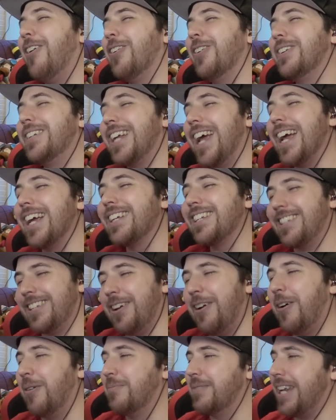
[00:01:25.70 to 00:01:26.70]
gonna take
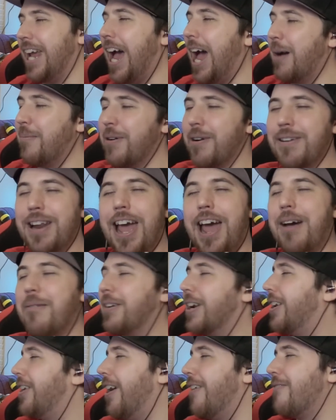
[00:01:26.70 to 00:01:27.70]
some time and
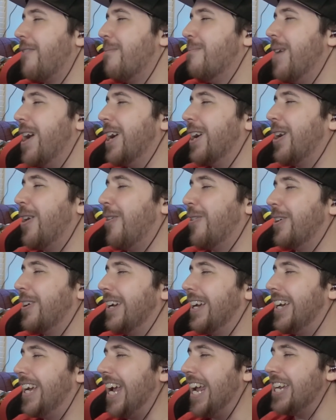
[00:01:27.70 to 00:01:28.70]
that government gonna
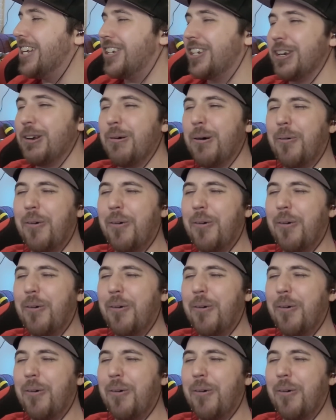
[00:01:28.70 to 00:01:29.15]
get you.